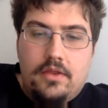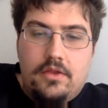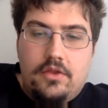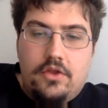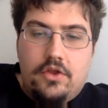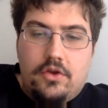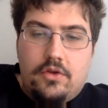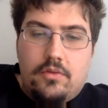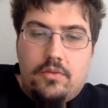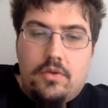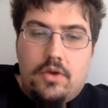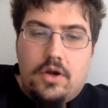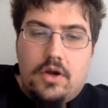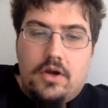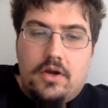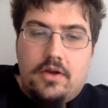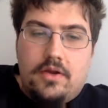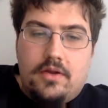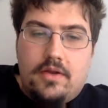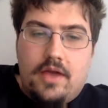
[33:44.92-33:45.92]
Your
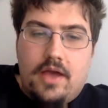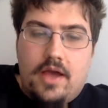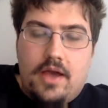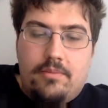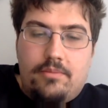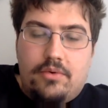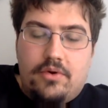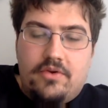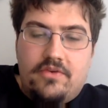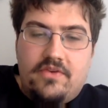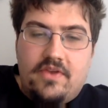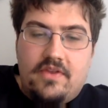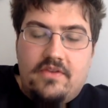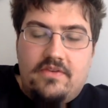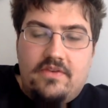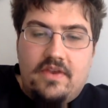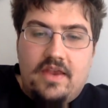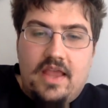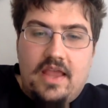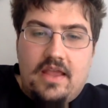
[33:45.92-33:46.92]
work
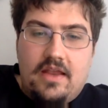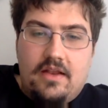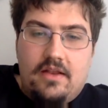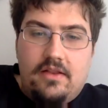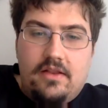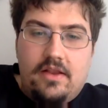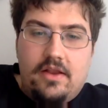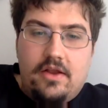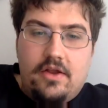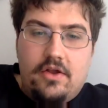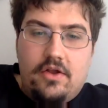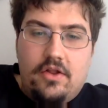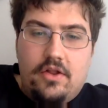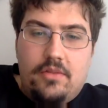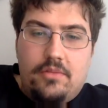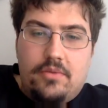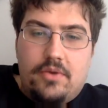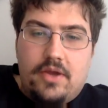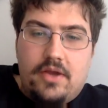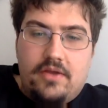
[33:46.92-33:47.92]
presents an
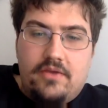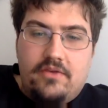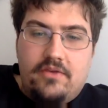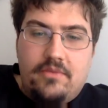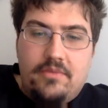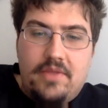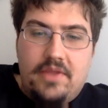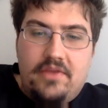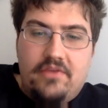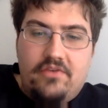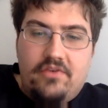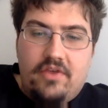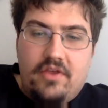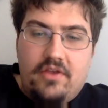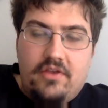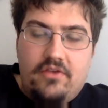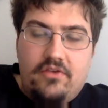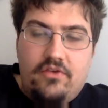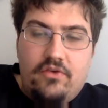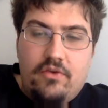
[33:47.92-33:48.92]
analytical
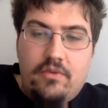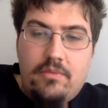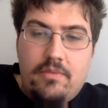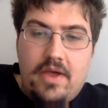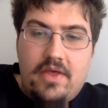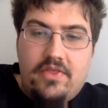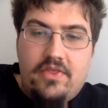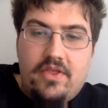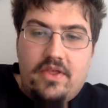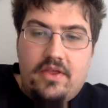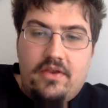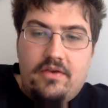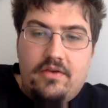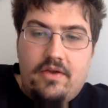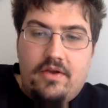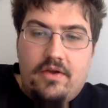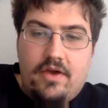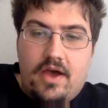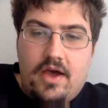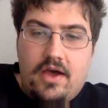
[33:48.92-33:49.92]
approximation to a method
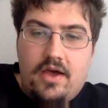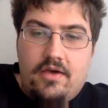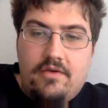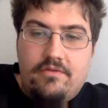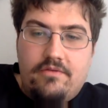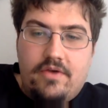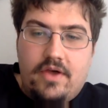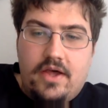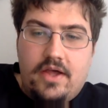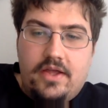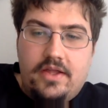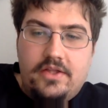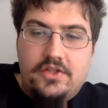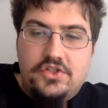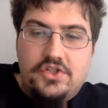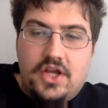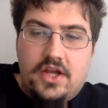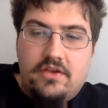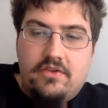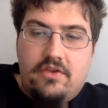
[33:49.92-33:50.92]
of
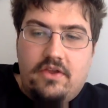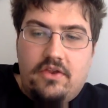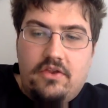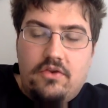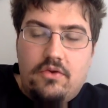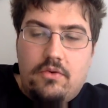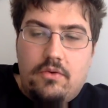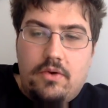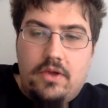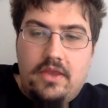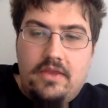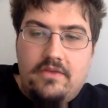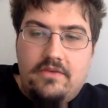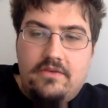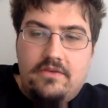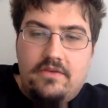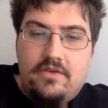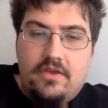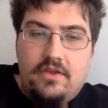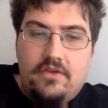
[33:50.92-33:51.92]
injecting
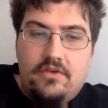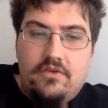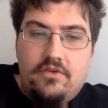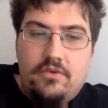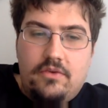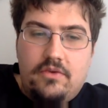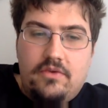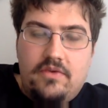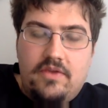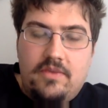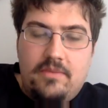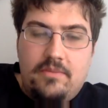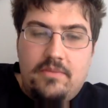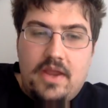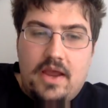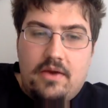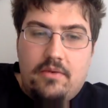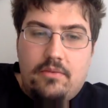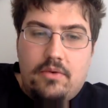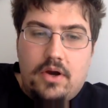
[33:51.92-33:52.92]
noise into a deep
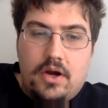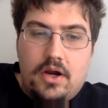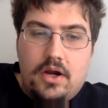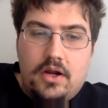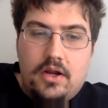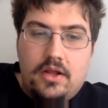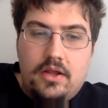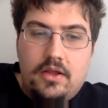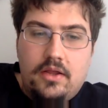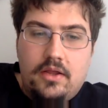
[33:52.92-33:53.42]
network